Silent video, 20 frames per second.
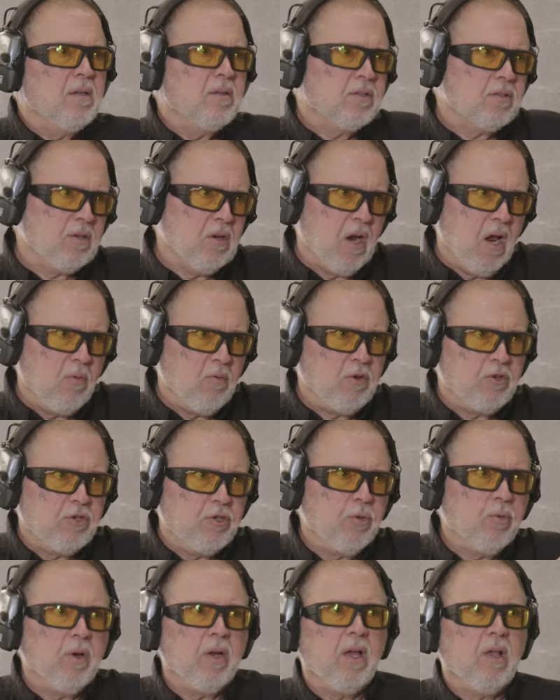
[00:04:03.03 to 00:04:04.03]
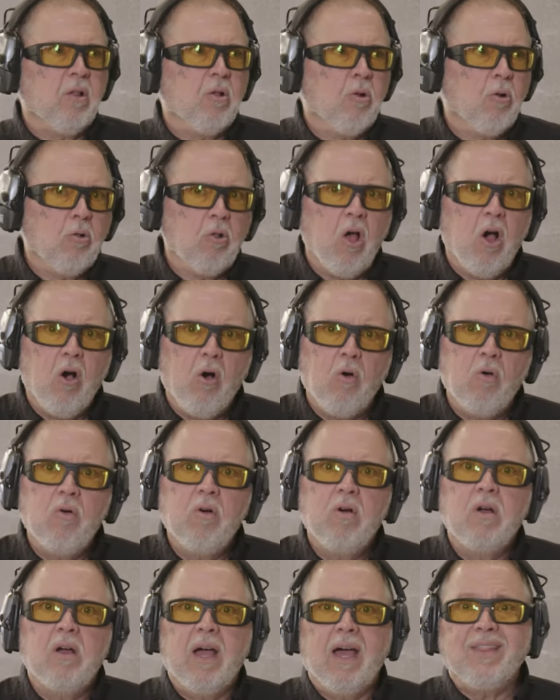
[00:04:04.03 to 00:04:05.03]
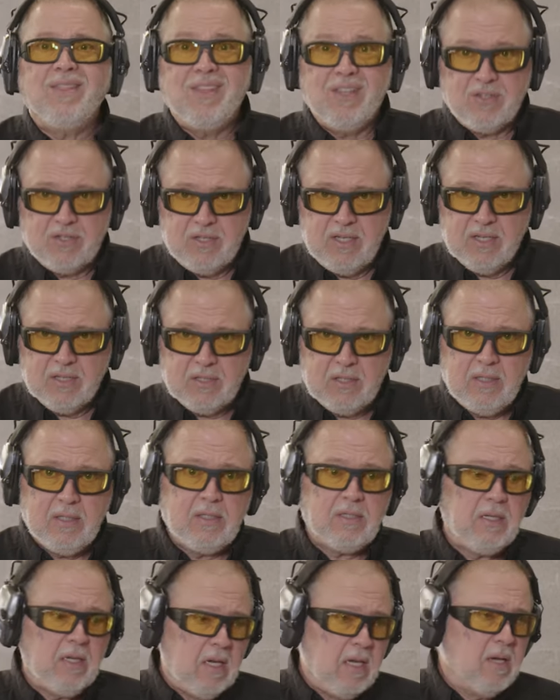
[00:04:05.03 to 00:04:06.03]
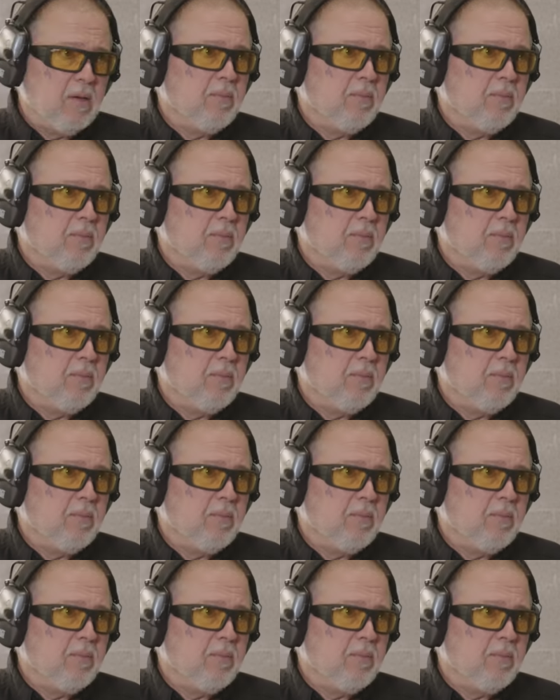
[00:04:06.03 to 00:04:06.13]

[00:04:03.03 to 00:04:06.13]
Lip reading: So now I was shooting a little low at this distance.